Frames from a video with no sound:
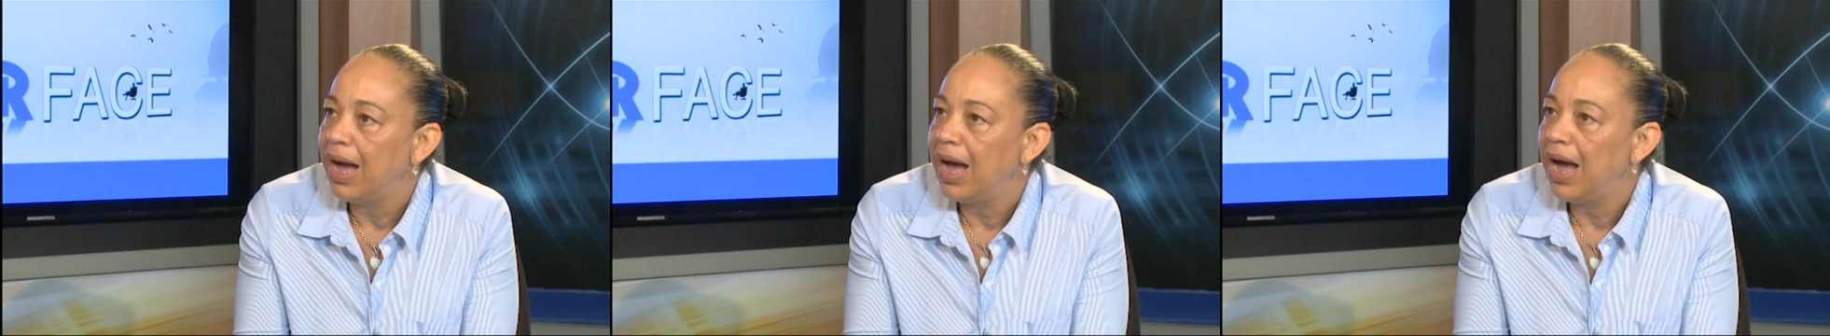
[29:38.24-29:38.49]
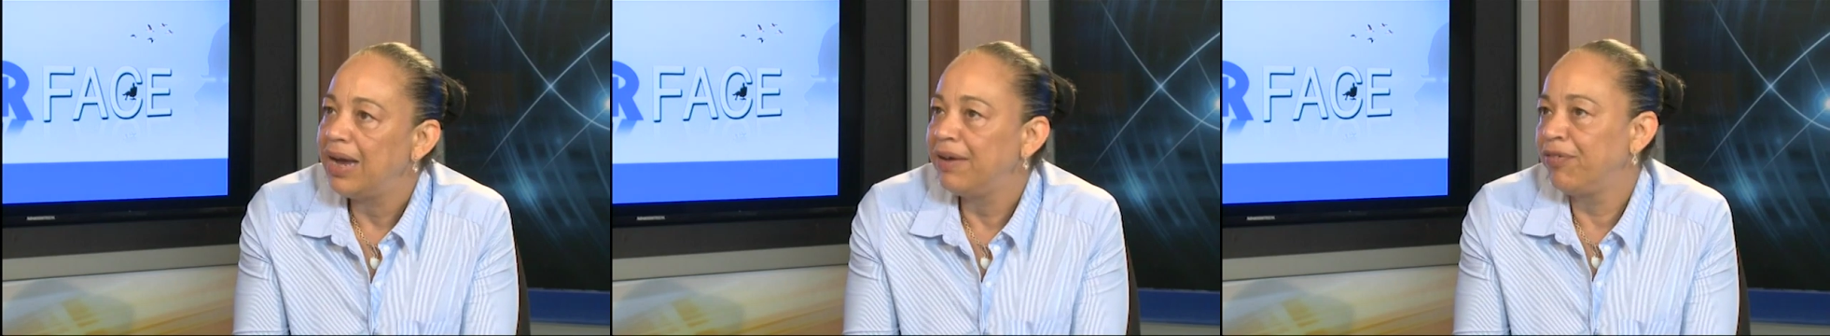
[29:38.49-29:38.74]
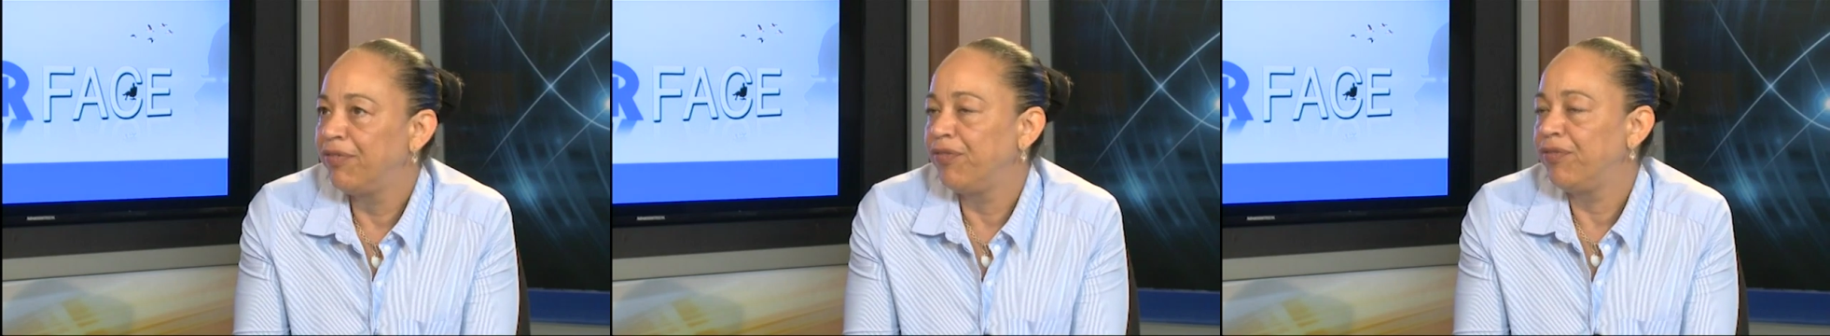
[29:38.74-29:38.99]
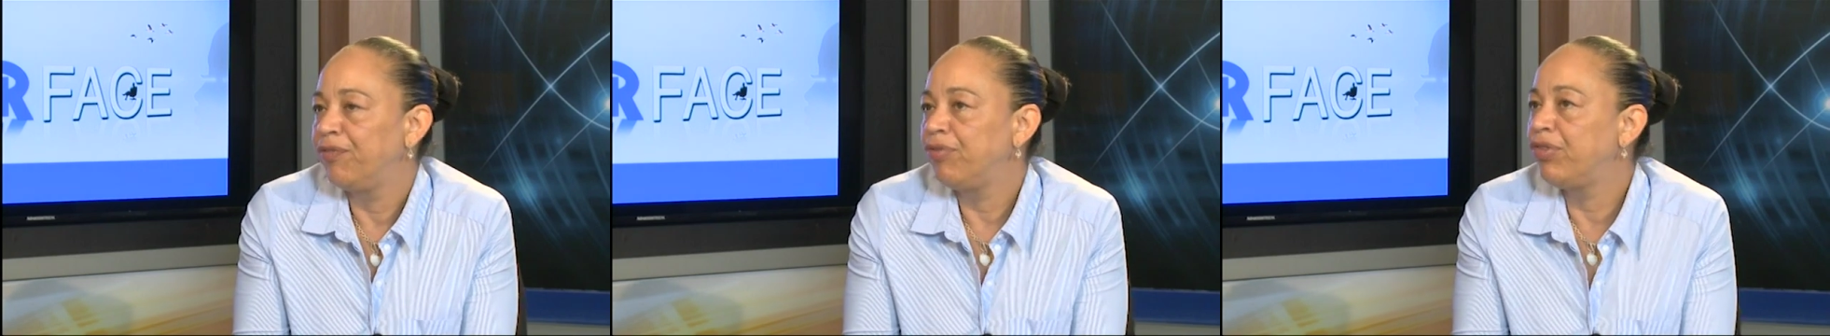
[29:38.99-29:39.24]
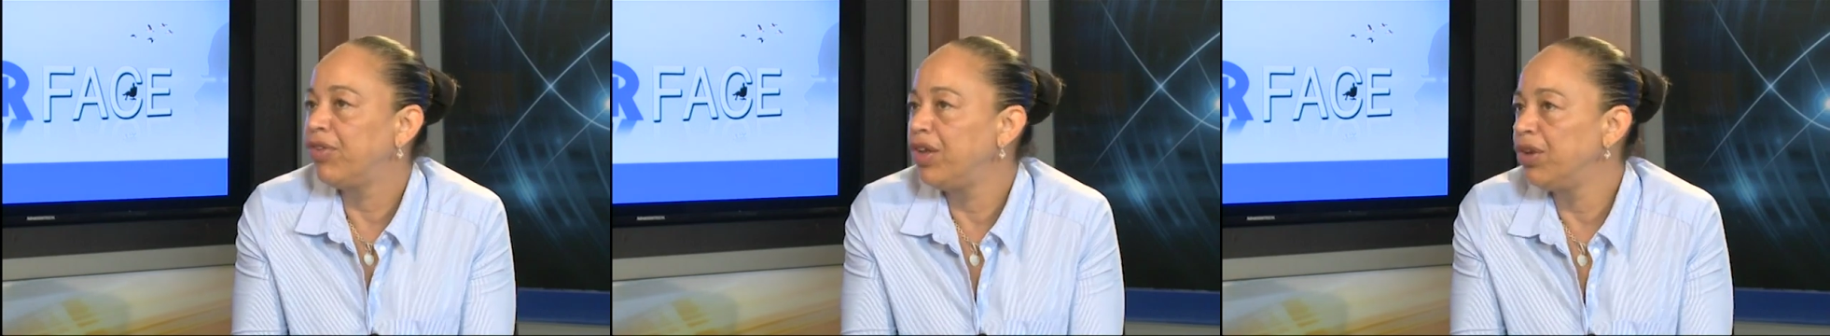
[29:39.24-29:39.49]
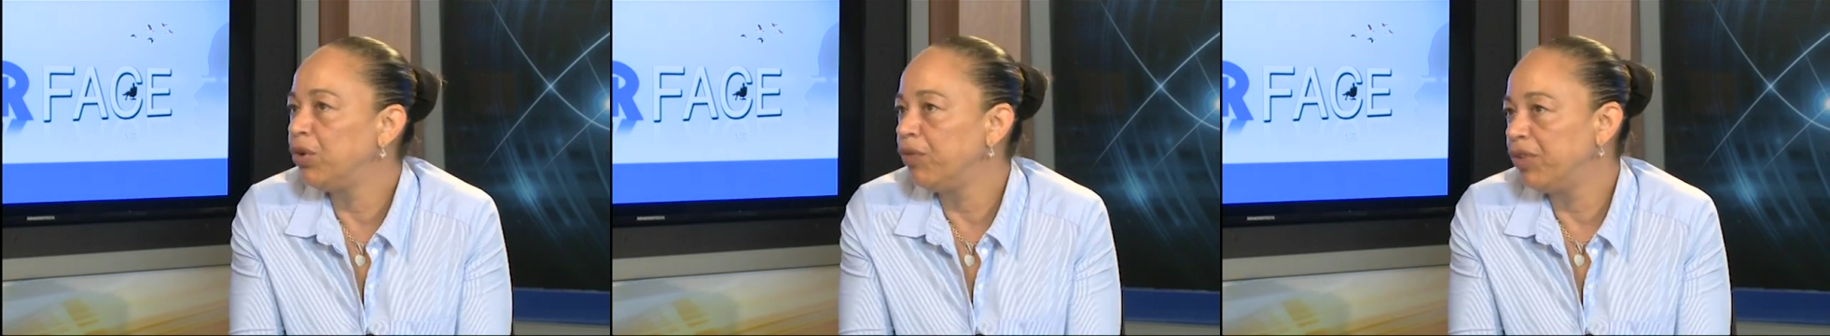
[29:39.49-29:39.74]
I have
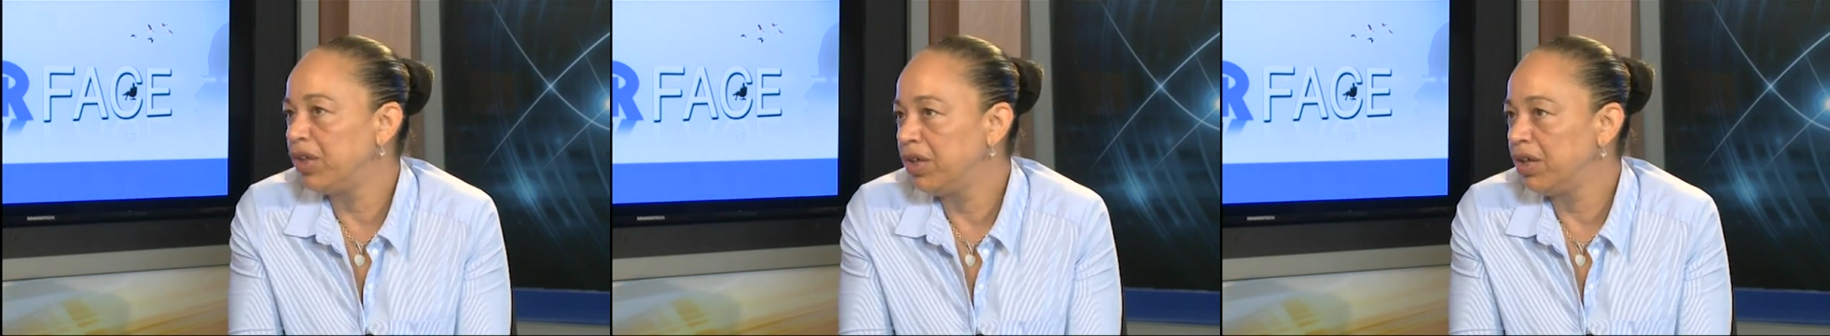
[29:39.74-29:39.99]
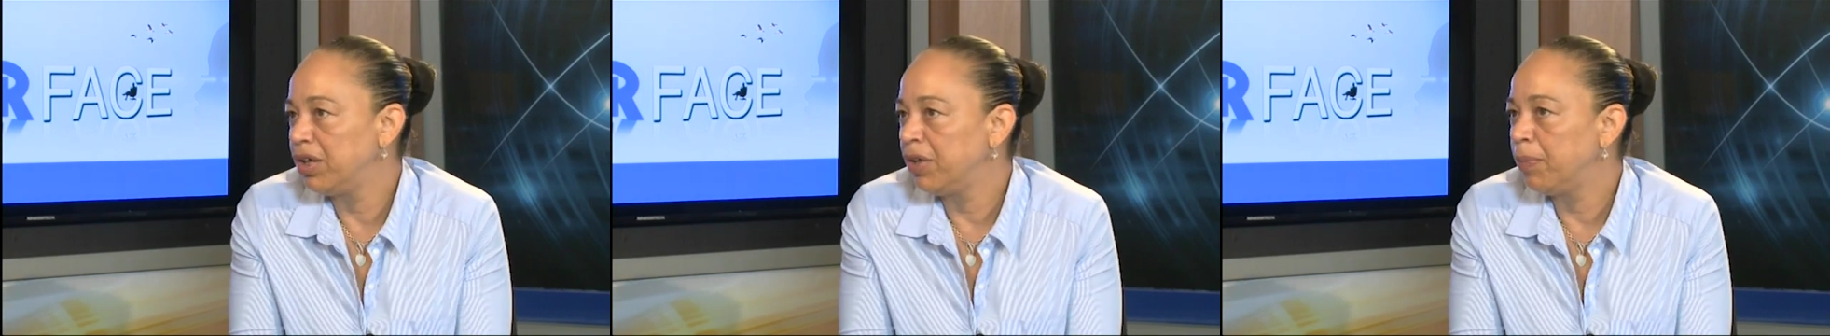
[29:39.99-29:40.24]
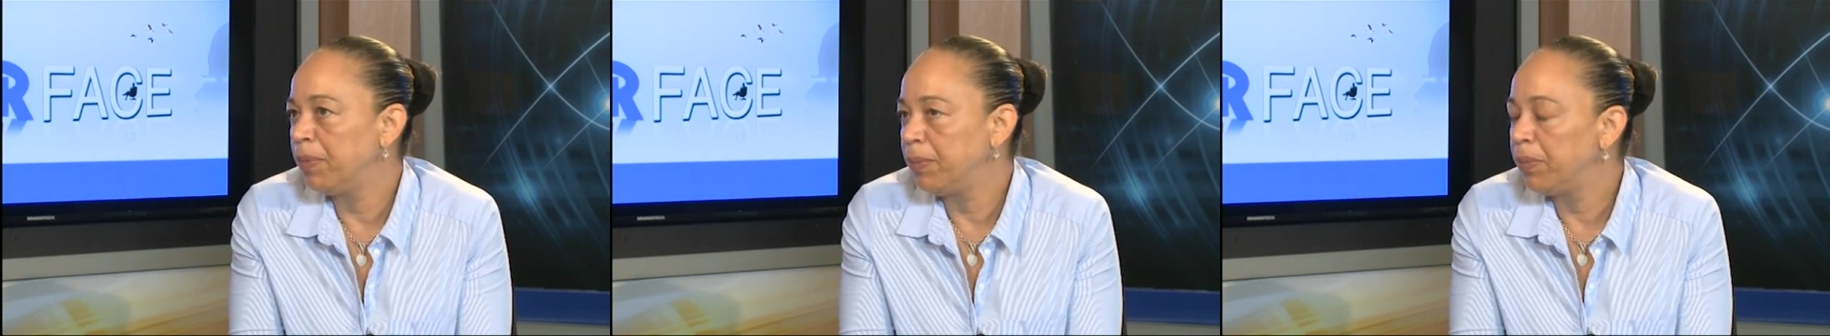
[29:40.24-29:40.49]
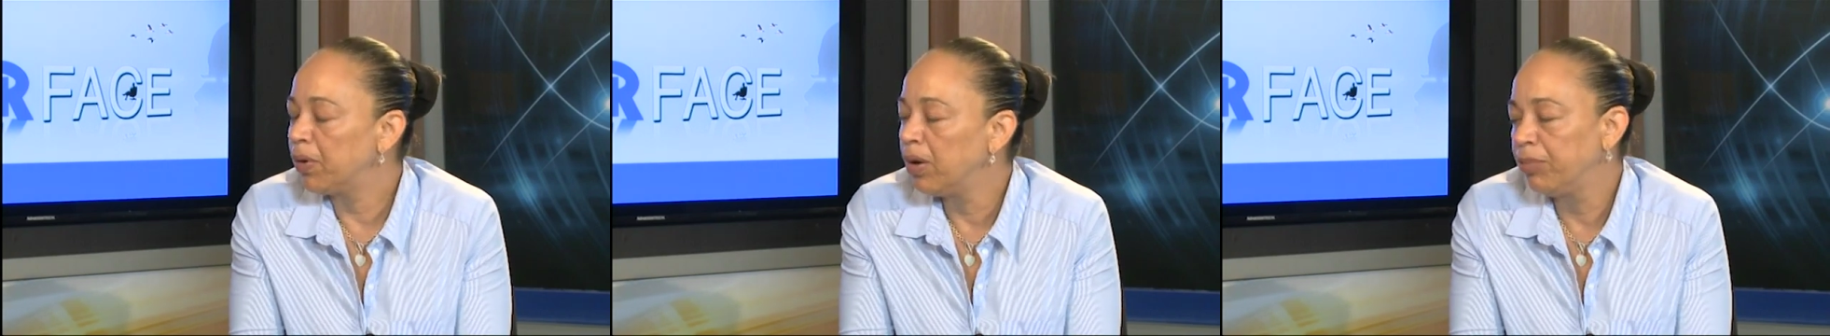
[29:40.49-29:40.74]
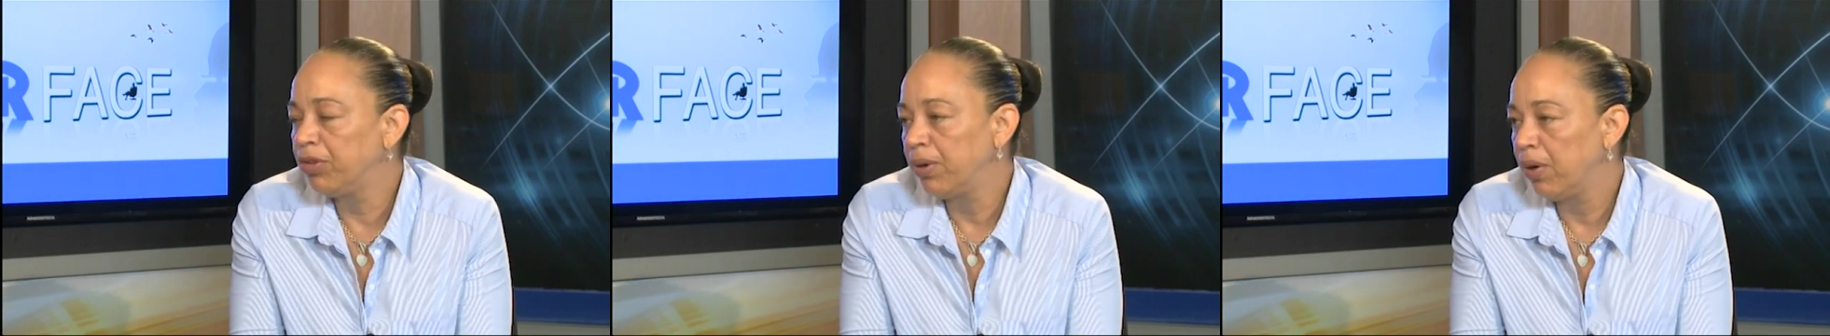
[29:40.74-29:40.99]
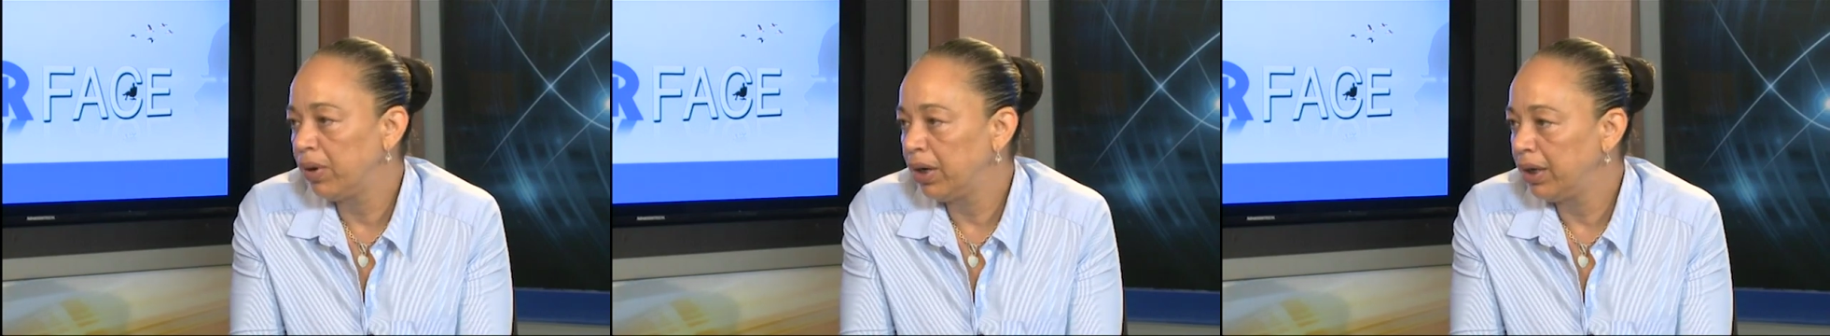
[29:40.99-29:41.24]
seen over the years people come to
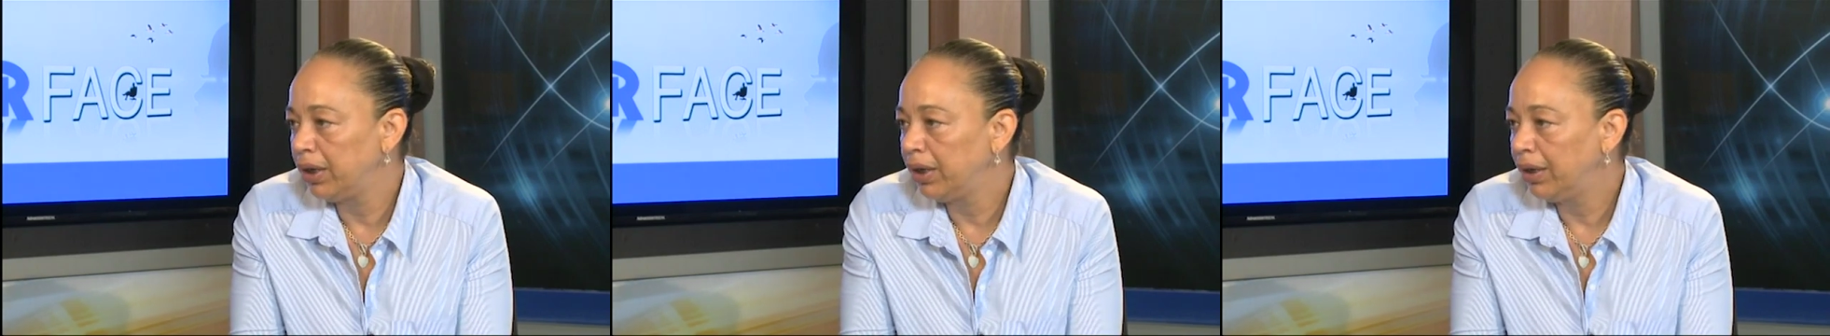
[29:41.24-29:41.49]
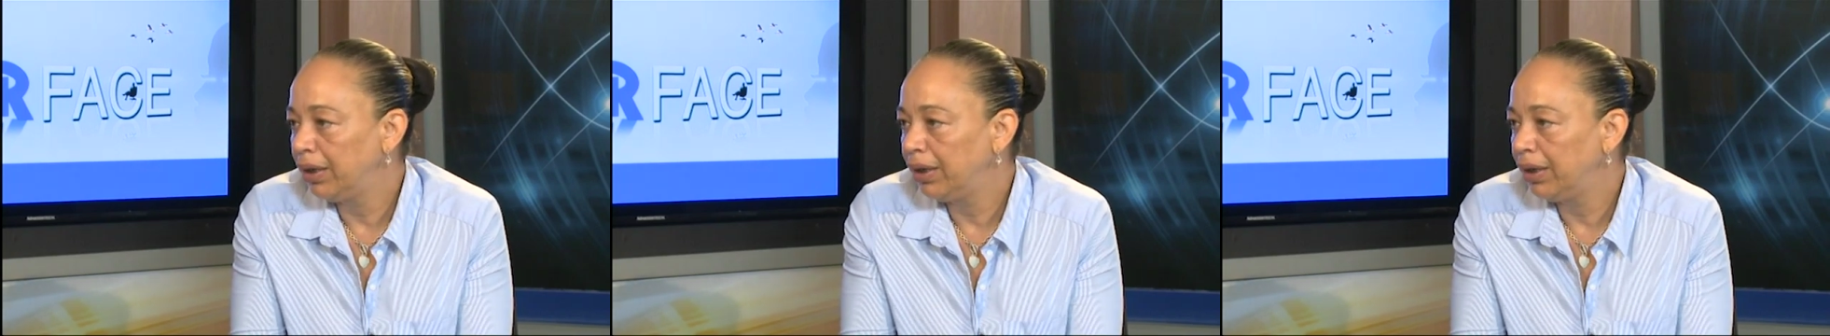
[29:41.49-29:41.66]
our clinic,